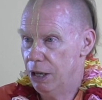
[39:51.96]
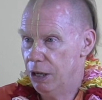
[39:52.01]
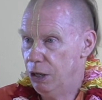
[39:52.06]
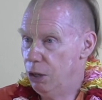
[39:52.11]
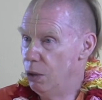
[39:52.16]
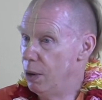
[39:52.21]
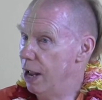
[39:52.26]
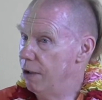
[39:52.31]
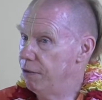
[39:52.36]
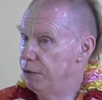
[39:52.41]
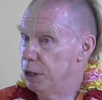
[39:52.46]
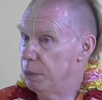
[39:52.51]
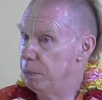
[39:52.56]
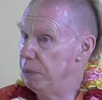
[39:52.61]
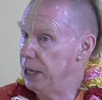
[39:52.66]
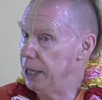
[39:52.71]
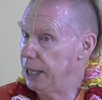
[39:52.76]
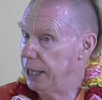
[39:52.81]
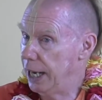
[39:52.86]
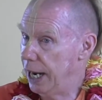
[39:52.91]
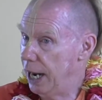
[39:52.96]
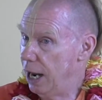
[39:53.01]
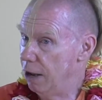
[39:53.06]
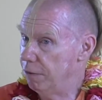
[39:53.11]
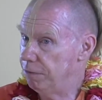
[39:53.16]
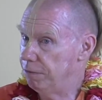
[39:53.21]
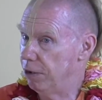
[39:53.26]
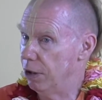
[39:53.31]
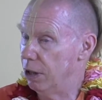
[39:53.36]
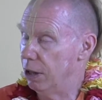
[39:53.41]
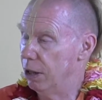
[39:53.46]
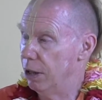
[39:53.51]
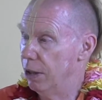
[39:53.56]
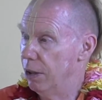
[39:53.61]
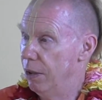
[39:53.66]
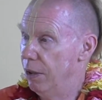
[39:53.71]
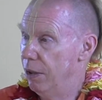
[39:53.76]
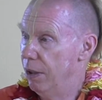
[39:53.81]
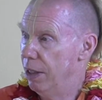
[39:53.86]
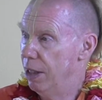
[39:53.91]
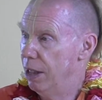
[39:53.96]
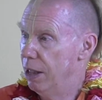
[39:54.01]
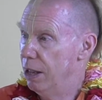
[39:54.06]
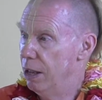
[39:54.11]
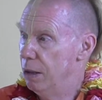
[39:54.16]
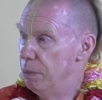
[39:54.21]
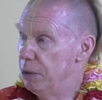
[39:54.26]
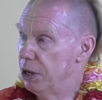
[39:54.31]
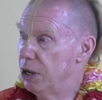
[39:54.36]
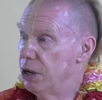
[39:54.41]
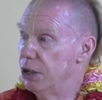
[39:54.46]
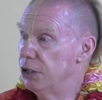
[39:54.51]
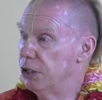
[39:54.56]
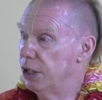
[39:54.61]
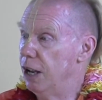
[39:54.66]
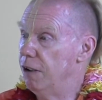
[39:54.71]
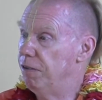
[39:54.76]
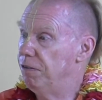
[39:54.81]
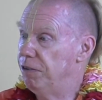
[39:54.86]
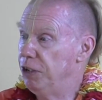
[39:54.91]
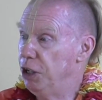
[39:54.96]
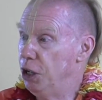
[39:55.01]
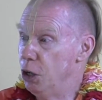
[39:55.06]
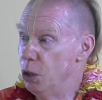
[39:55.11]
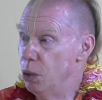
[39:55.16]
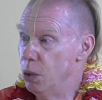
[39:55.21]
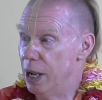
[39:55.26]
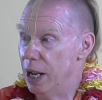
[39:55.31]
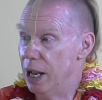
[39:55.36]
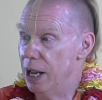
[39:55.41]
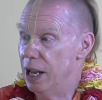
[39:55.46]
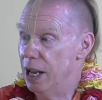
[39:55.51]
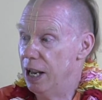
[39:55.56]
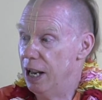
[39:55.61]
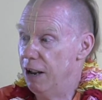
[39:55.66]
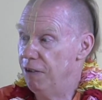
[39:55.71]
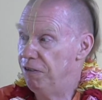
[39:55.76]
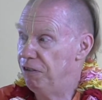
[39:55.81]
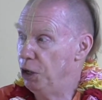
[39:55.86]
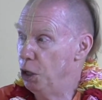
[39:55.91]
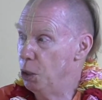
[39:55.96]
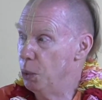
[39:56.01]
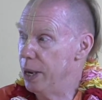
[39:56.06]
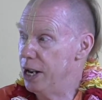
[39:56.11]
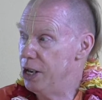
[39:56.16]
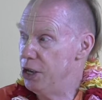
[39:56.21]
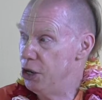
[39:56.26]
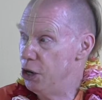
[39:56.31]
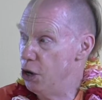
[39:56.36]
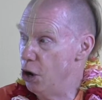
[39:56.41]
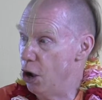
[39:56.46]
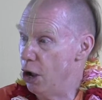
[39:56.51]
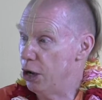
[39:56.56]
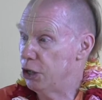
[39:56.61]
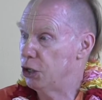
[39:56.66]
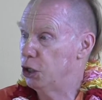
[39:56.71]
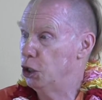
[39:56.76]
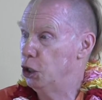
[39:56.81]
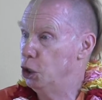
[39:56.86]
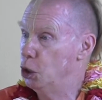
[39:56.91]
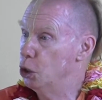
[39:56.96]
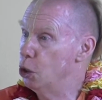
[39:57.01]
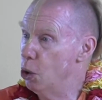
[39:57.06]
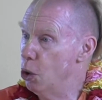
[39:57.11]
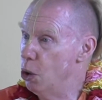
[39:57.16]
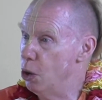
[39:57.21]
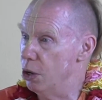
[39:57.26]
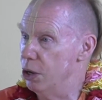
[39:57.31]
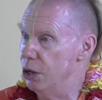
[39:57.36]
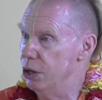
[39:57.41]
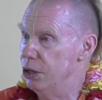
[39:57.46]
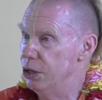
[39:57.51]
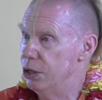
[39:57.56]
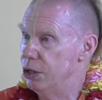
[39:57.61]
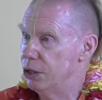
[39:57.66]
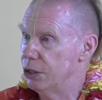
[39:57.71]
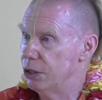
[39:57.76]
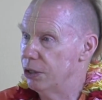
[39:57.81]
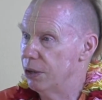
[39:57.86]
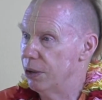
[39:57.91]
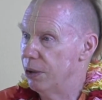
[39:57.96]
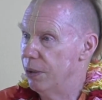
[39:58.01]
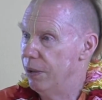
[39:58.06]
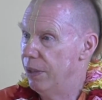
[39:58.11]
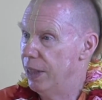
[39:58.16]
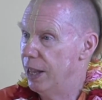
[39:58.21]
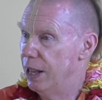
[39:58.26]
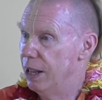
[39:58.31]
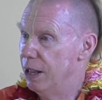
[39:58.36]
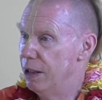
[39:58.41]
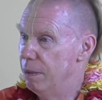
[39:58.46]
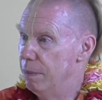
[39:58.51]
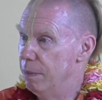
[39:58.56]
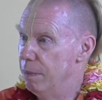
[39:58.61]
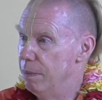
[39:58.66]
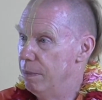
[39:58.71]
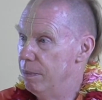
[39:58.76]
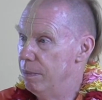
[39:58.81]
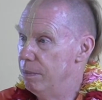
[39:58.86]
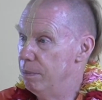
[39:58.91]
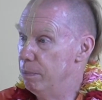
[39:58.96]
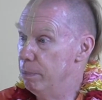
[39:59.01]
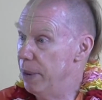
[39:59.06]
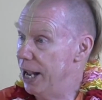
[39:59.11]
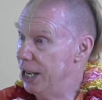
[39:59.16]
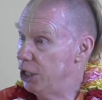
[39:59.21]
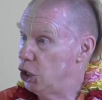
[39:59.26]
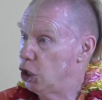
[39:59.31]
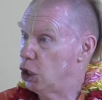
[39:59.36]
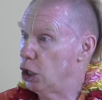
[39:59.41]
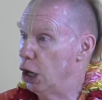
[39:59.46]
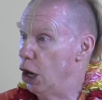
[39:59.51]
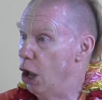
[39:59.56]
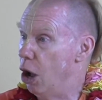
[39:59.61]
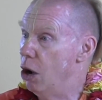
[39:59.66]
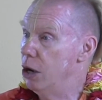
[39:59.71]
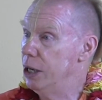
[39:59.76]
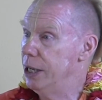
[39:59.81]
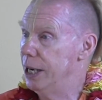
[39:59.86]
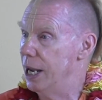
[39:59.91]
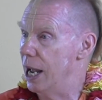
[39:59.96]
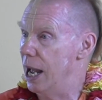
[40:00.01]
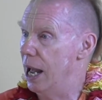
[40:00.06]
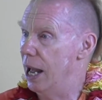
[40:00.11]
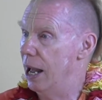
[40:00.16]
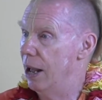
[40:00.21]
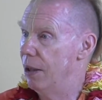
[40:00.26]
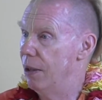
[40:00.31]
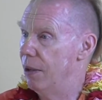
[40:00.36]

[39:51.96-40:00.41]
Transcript: You have to be careful. Because if you are not good much longer,